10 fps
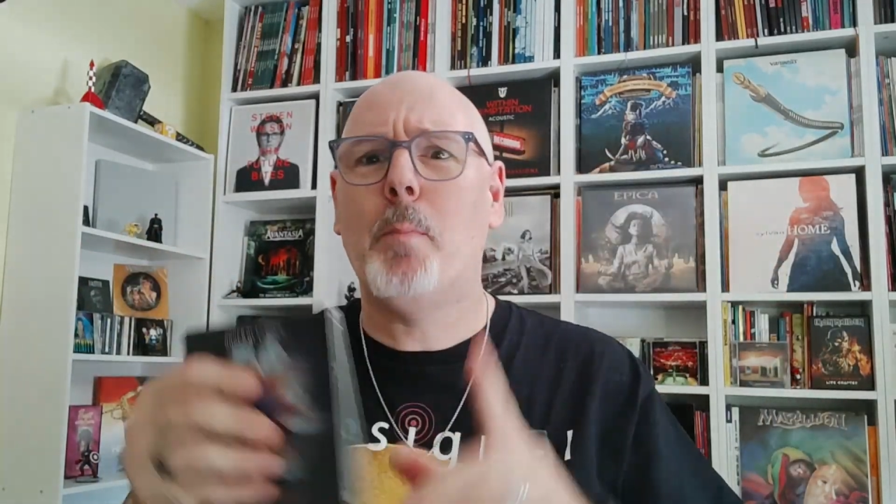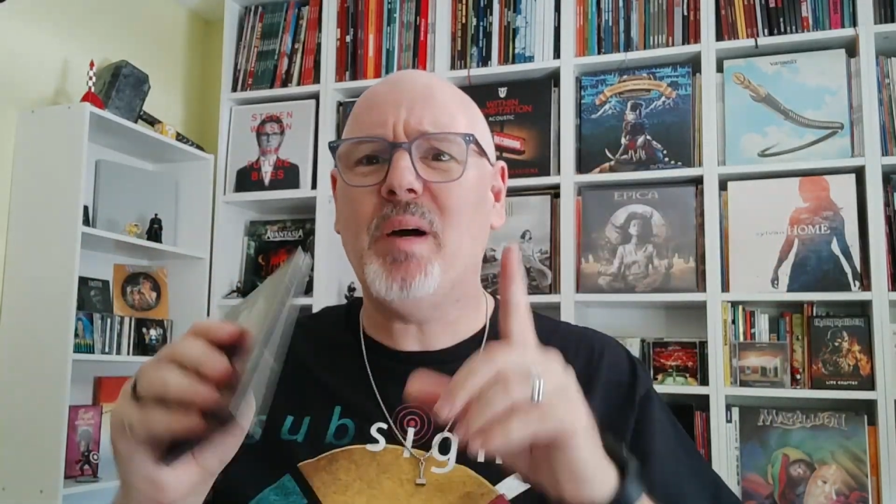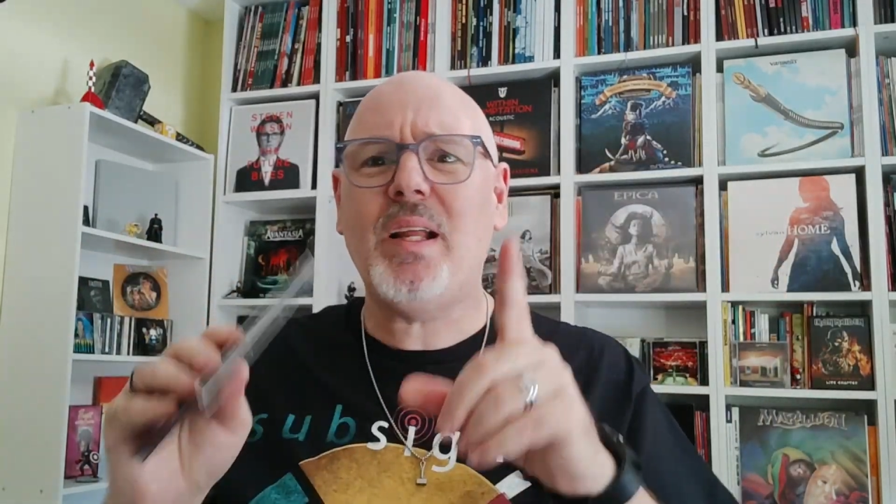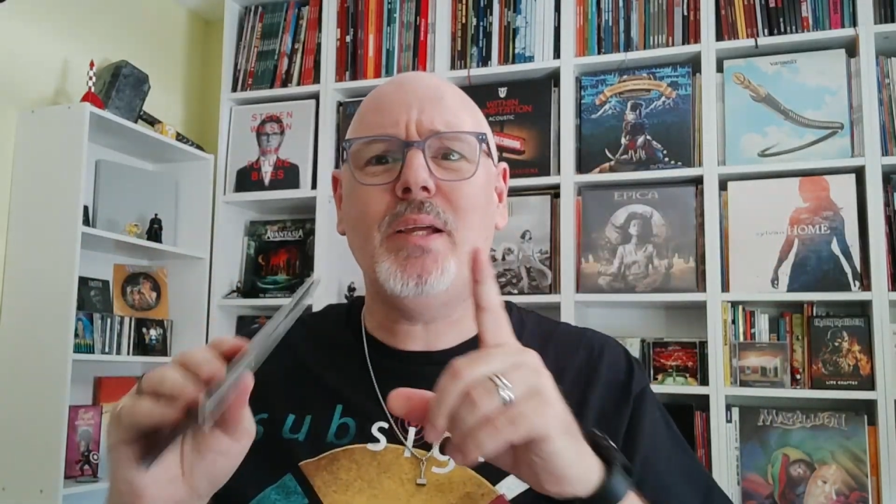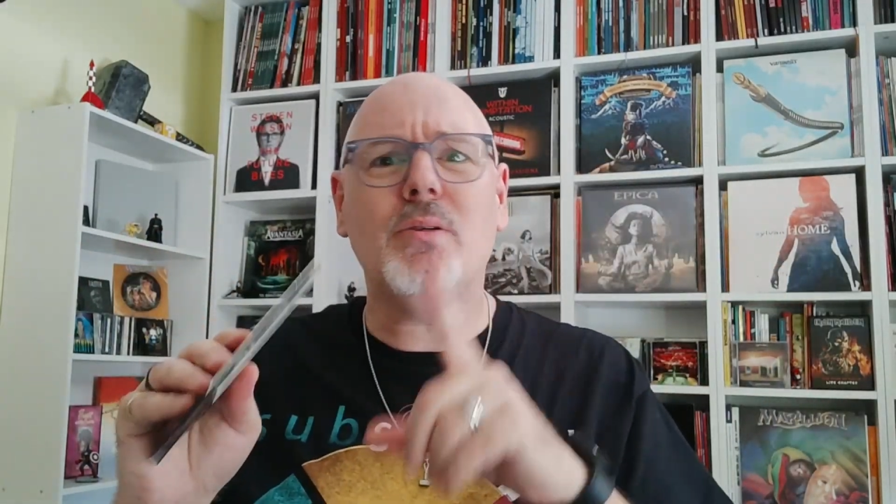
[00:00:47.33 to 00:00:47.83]

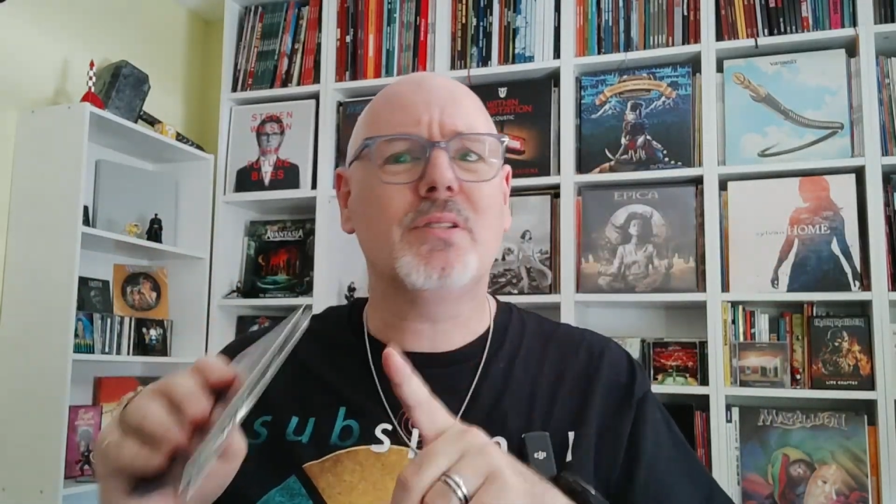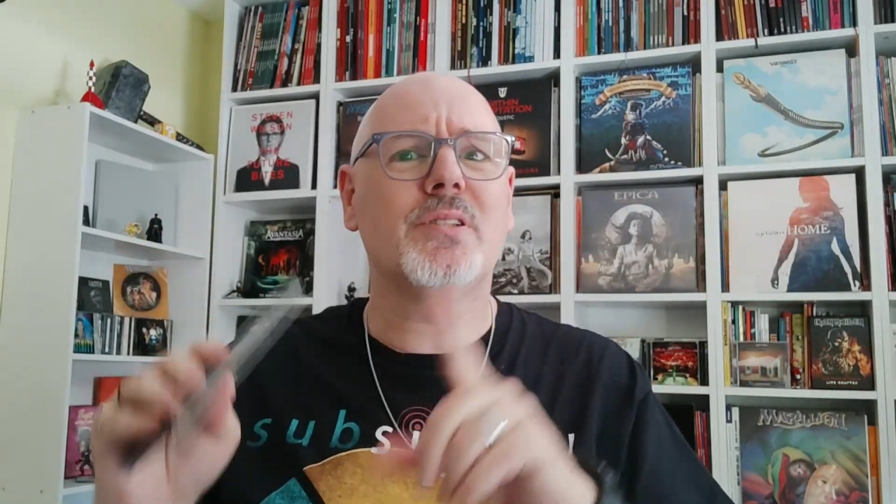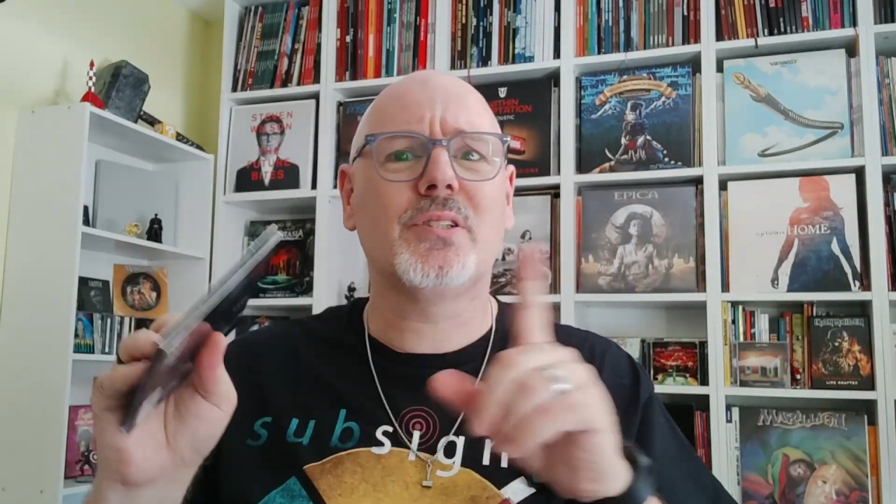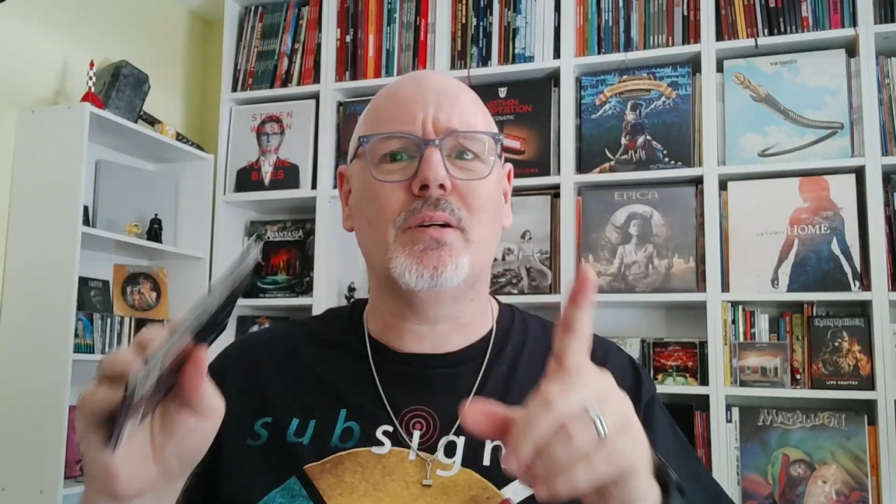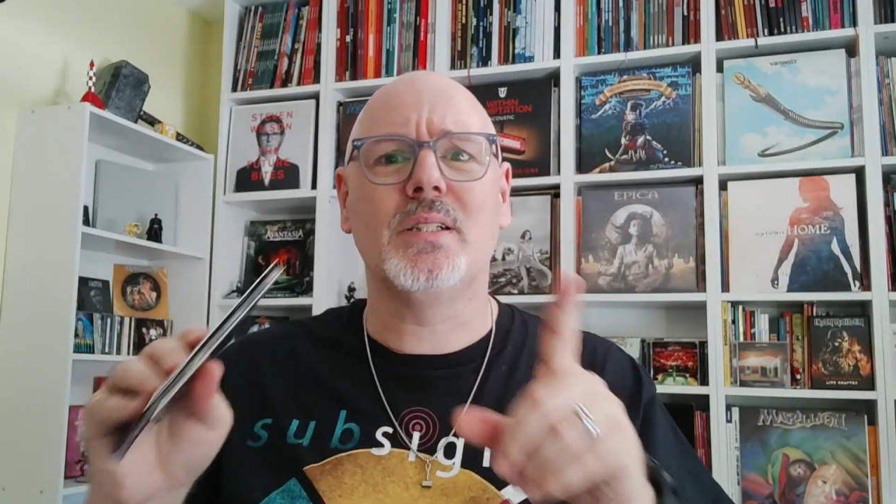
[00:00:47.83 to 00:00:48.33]
But I also
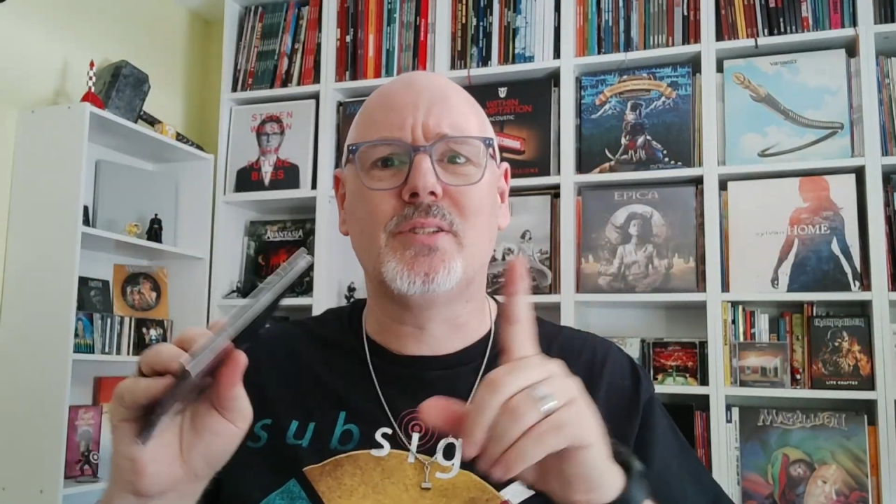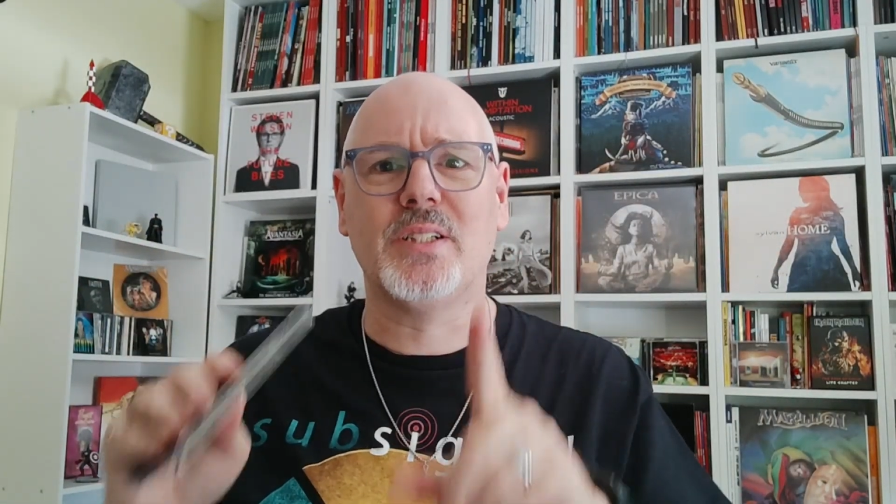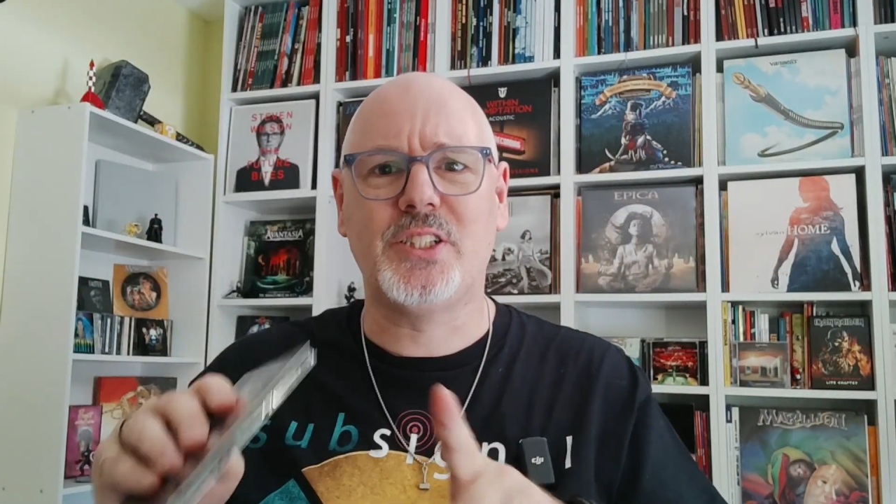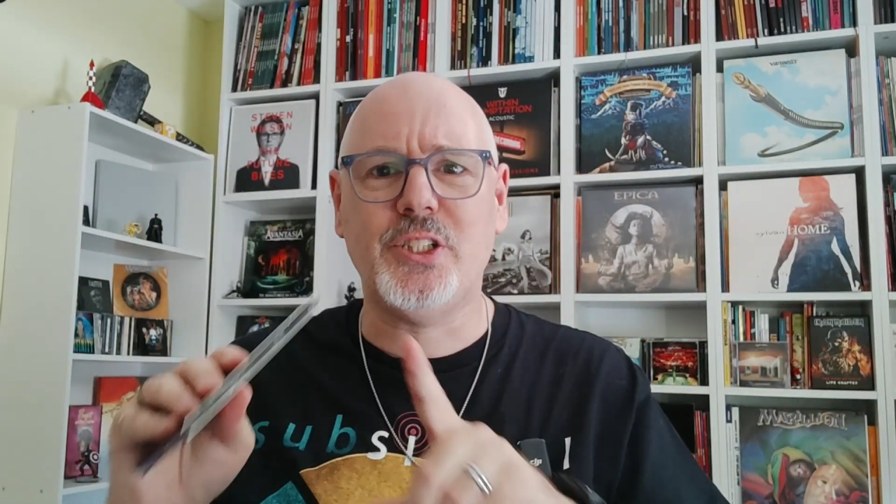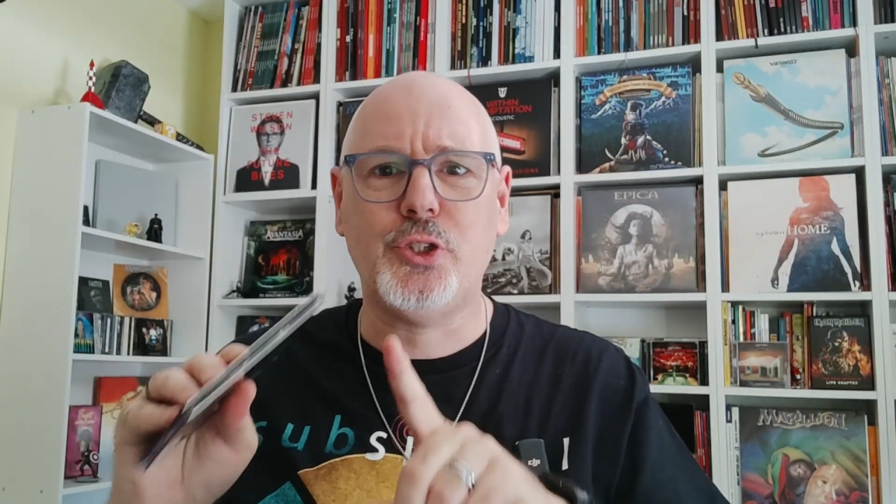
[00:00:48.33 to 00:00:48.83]
started to listen